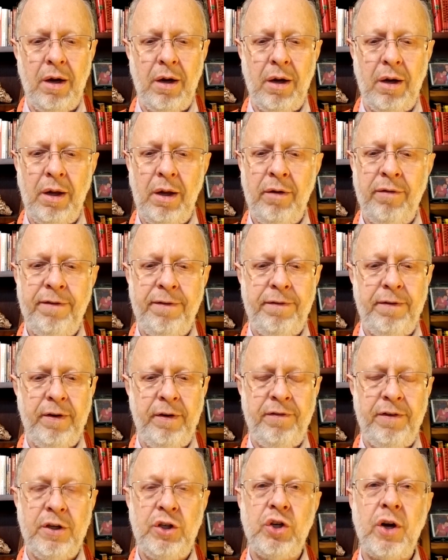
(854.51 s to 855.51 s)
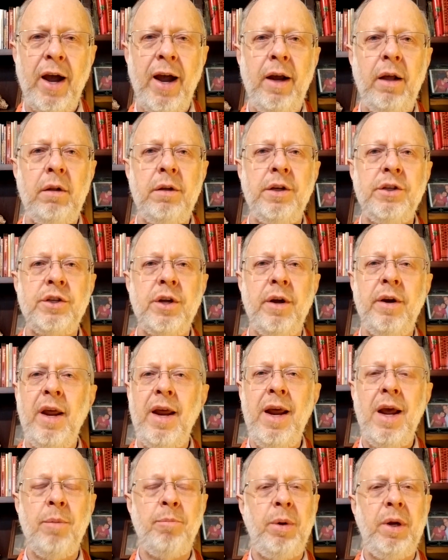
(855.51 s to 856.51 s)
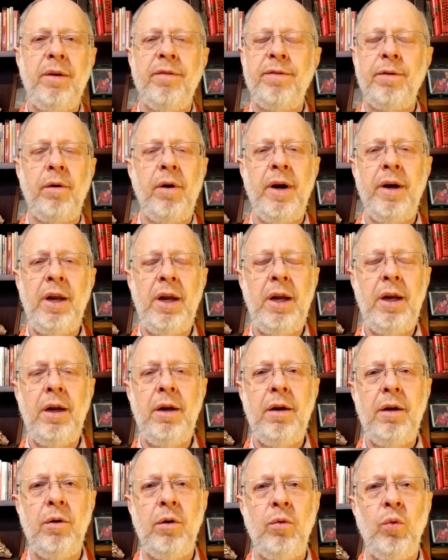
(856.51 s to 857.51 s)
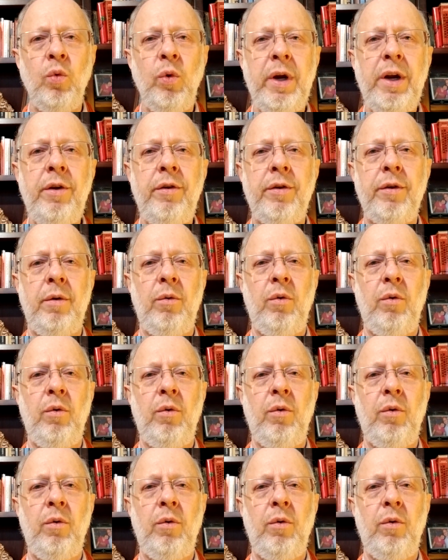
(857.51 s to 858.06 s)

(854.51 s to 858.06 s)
If a child is unhappy for any reason,